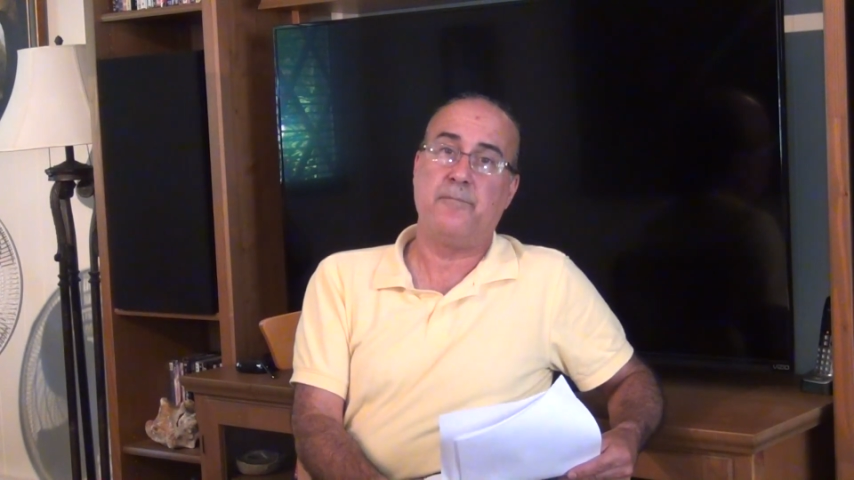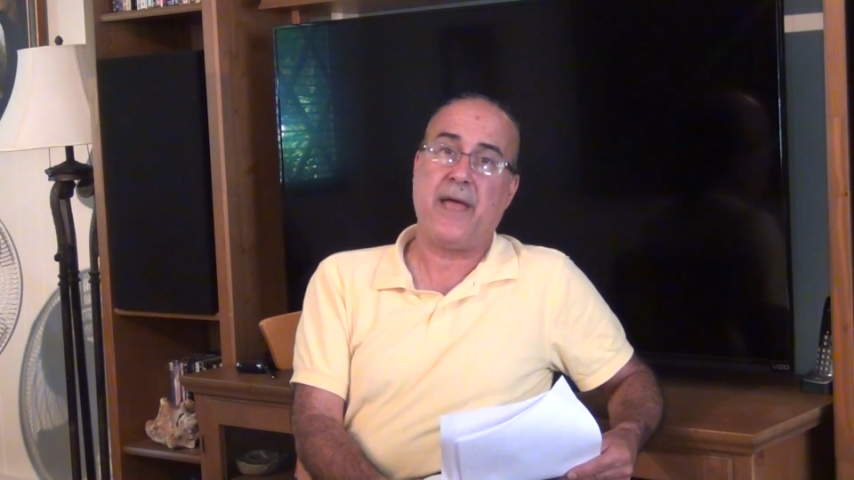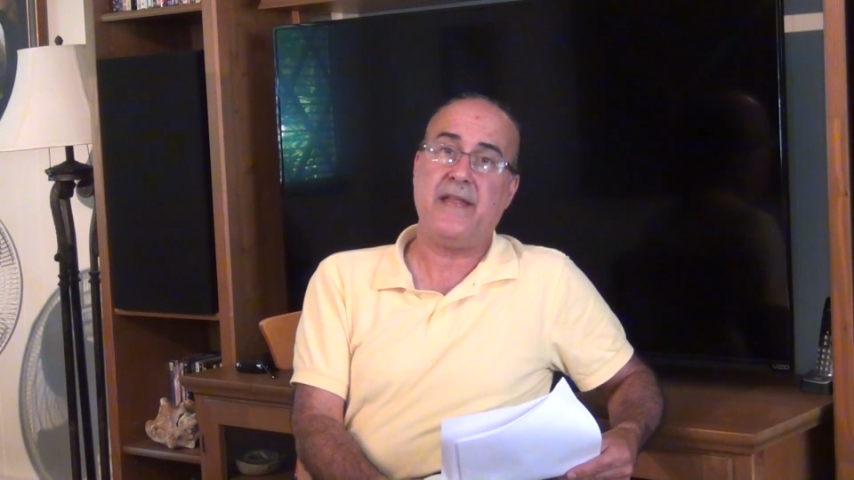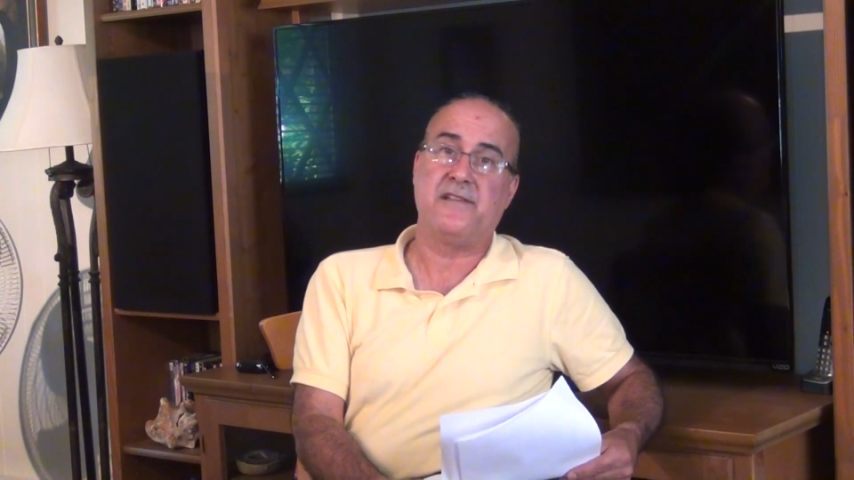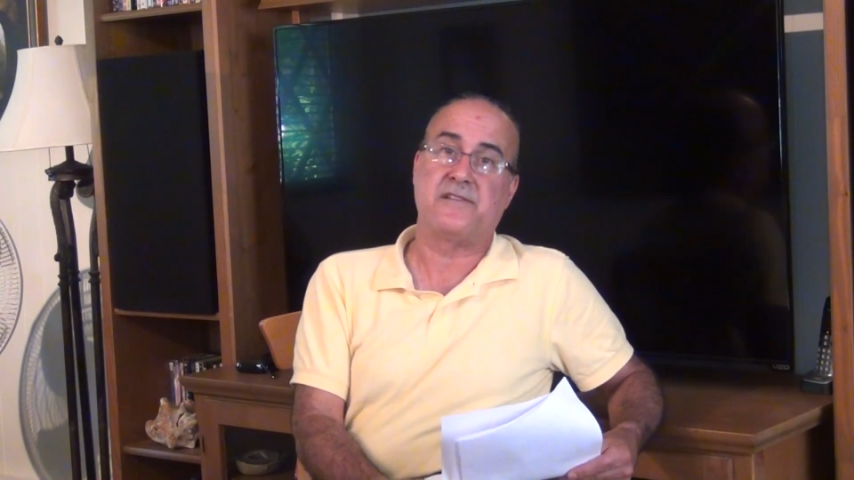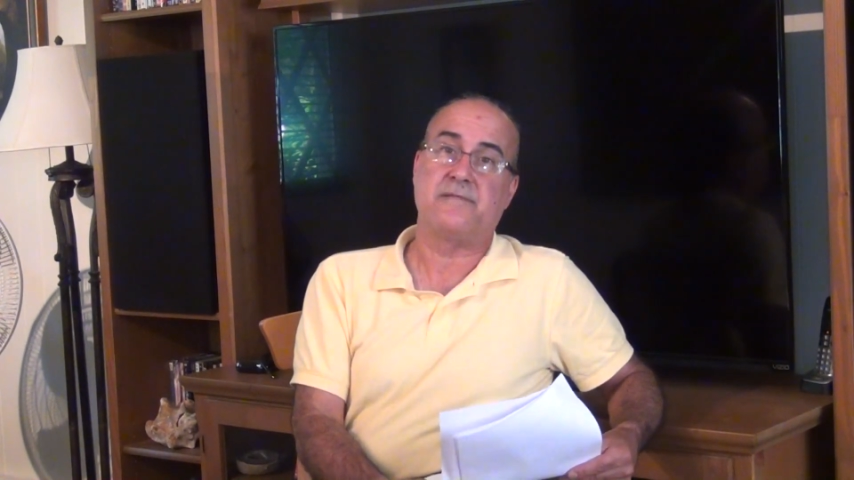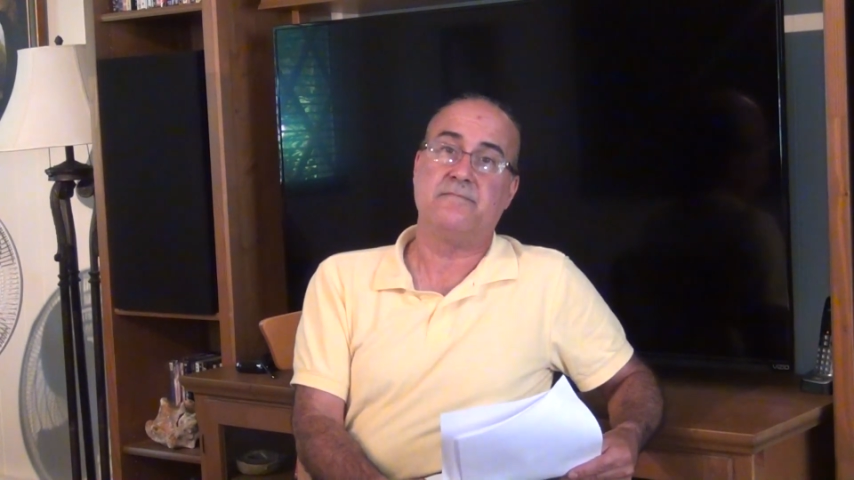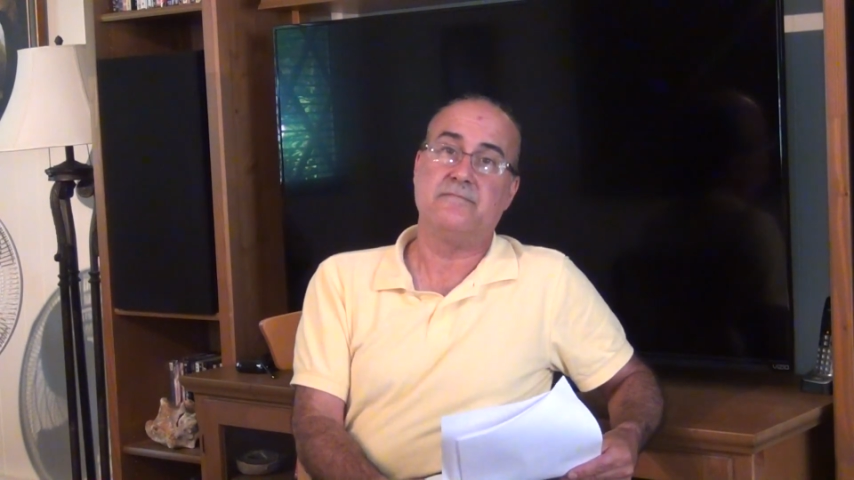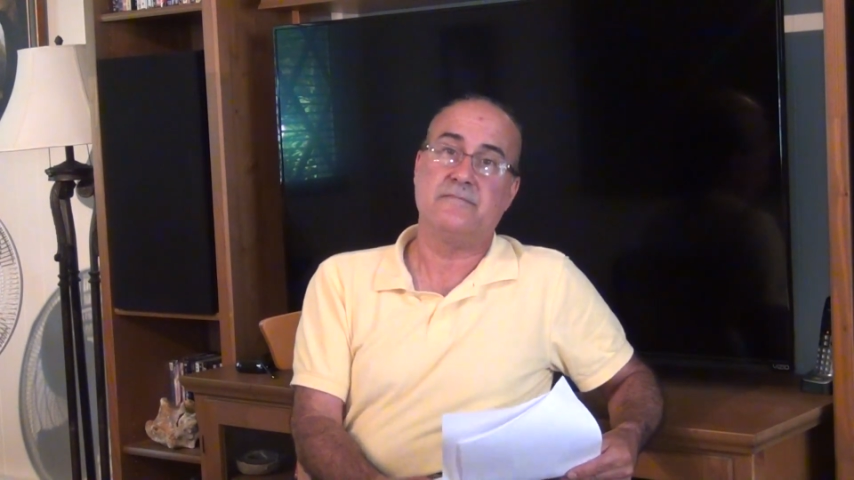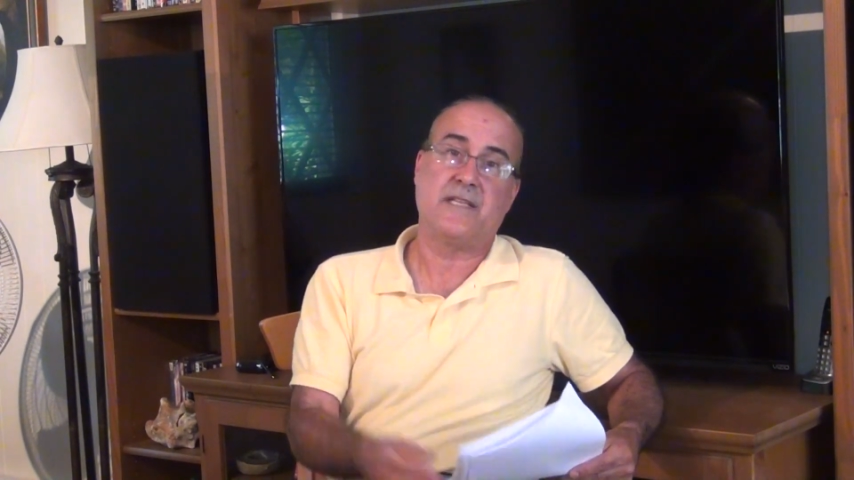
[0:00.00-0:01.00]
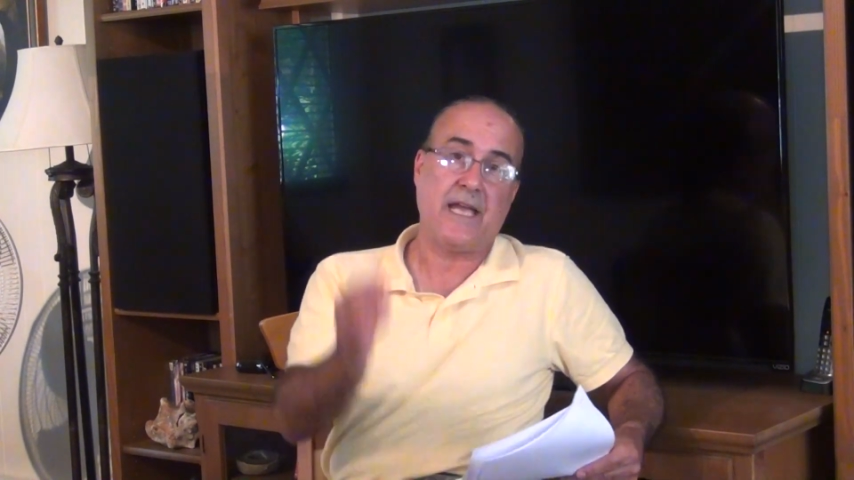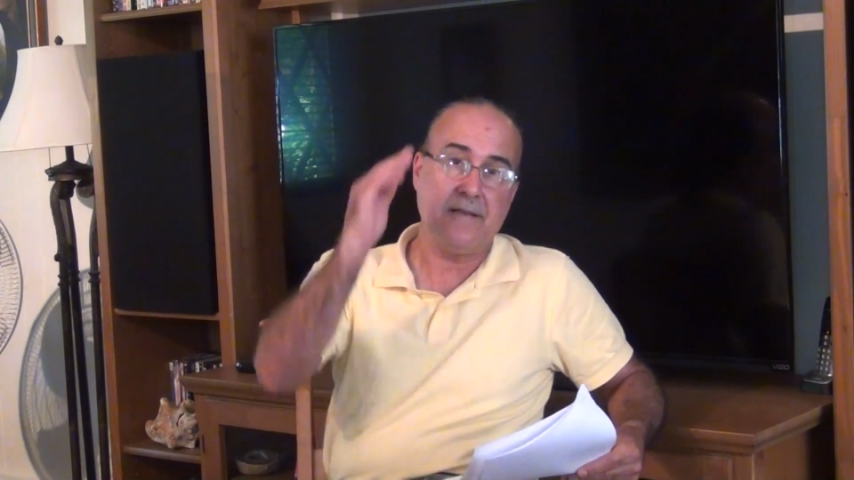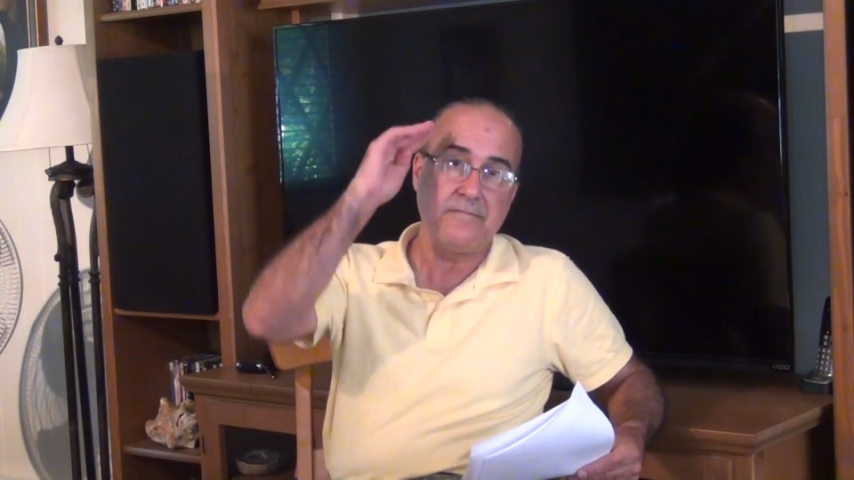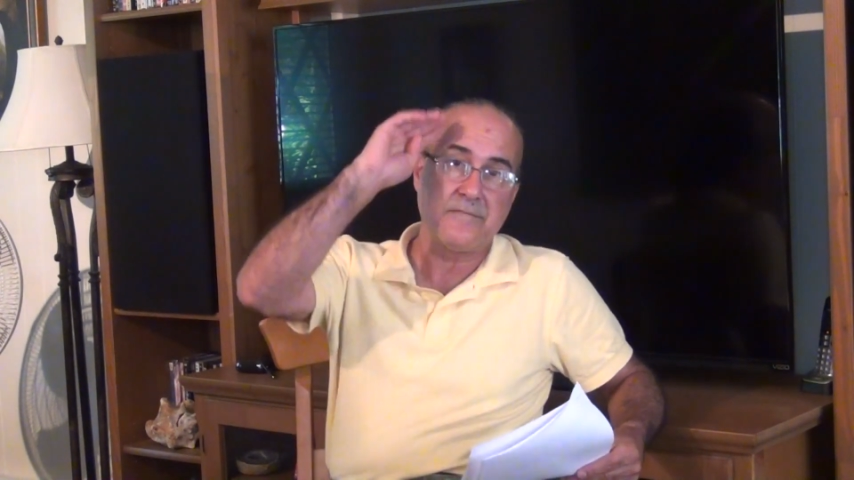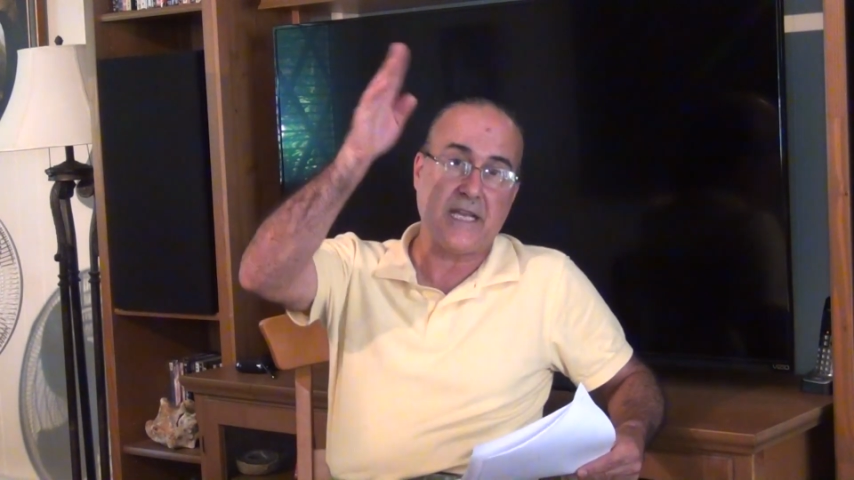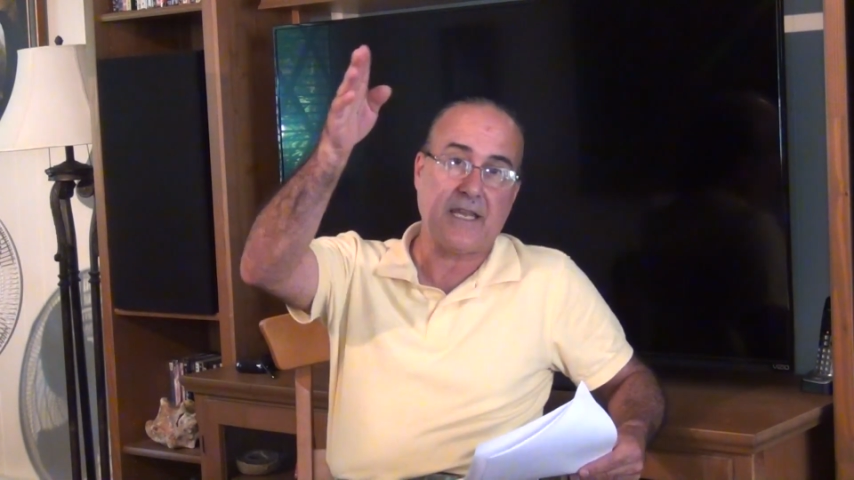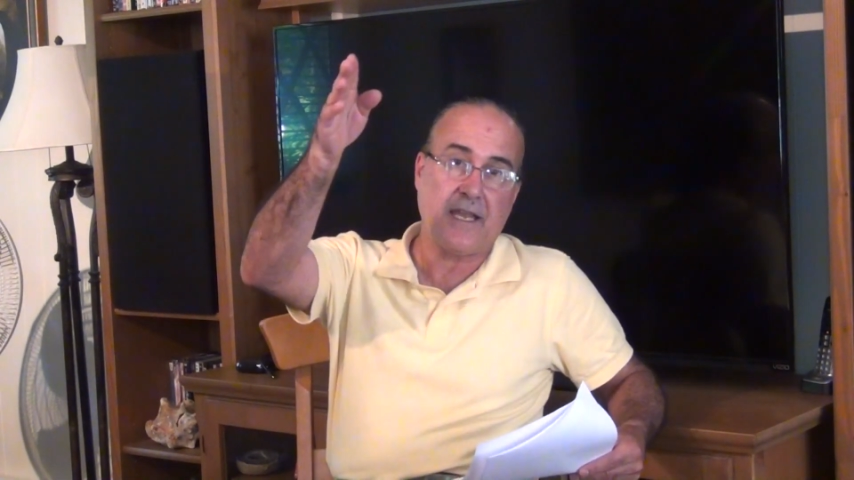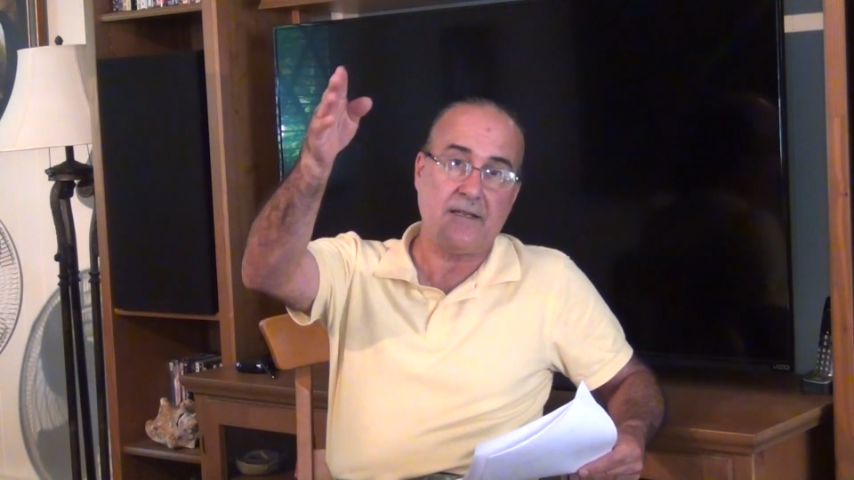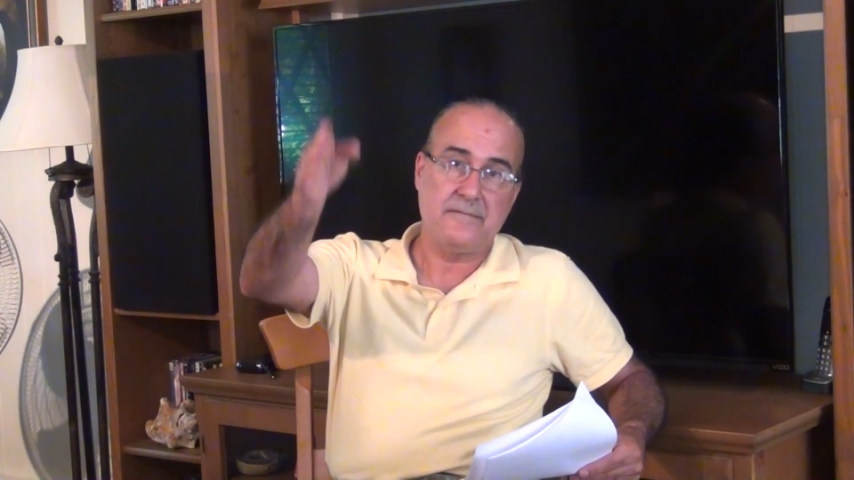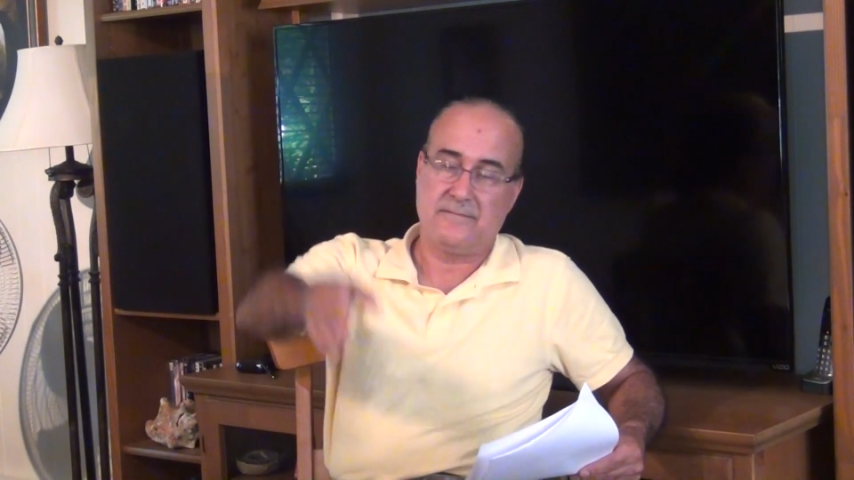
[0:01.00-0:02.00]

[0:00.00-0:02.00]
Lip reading: pens. Okay? Take care.